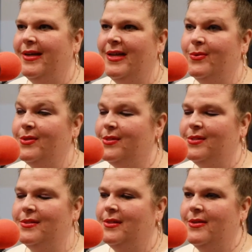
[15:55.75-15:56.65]
It
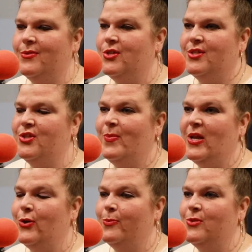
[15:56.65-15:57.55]
was just too
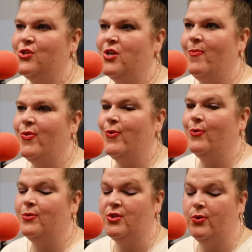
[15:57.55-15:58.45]
many hoops to jump
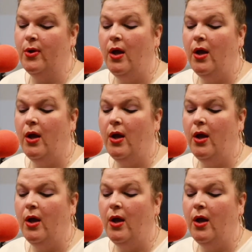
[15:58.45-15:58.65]
through to,